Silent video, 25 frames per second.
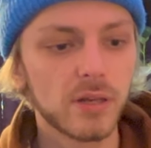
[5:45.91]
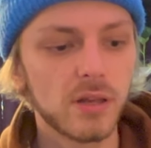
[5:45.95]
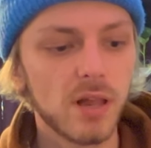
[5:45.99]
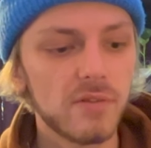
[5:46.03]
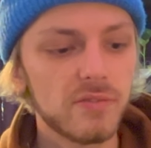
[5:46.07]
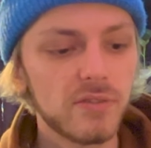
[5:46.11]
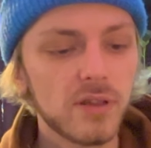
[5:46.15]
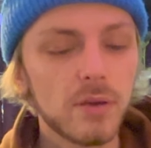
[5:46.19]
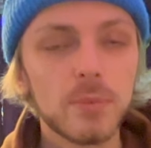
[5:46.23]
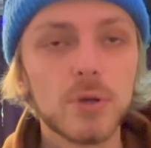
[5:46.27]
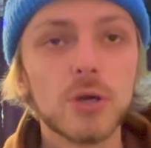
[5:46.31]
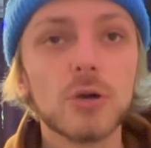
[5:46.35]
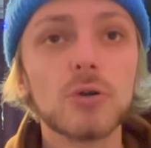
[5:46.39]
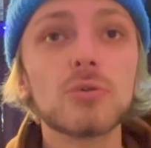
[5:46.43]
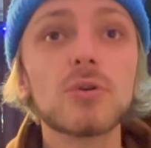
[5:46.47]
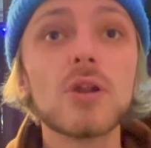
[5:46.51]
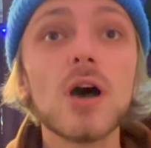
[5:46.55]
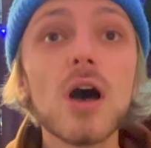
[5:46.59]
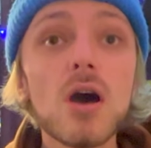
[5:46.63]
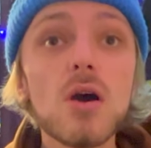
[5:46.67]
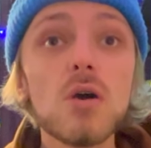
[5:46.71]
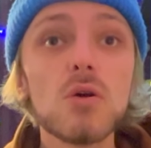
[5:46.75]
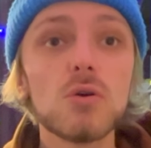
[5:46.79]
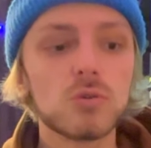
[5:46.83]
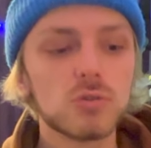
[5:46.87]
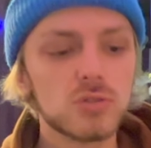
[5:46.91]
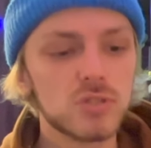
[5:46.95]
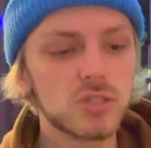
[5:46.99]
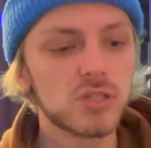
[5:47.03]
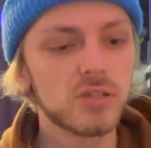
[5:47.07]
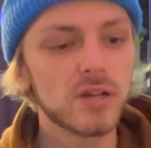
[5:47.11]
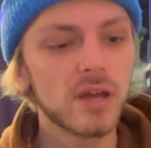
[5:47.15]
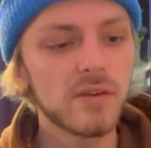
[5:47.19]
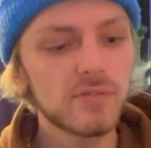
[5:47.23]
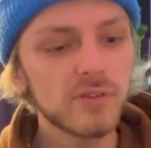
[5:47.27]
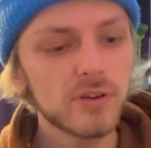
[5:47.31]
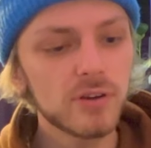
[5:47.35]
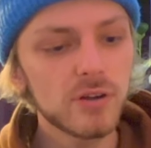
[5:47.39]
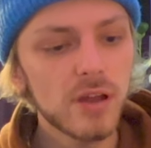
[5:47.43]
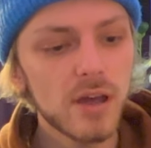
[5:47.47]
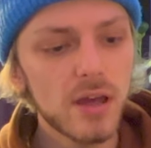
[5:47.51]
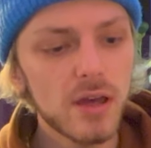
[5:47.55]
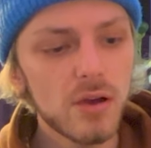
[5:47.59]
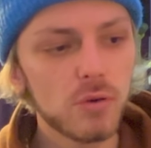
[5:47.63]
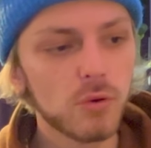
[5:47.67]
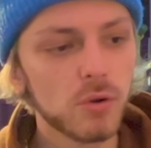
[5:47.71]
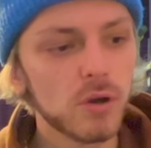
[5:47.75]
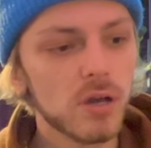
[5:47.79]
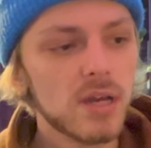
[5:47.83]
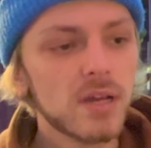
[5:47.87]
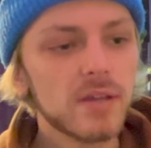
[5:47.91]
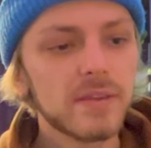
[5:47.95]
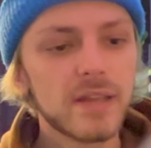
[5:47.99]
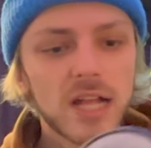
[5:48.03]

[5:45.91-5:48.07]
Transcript: love them. Who knows? You never know.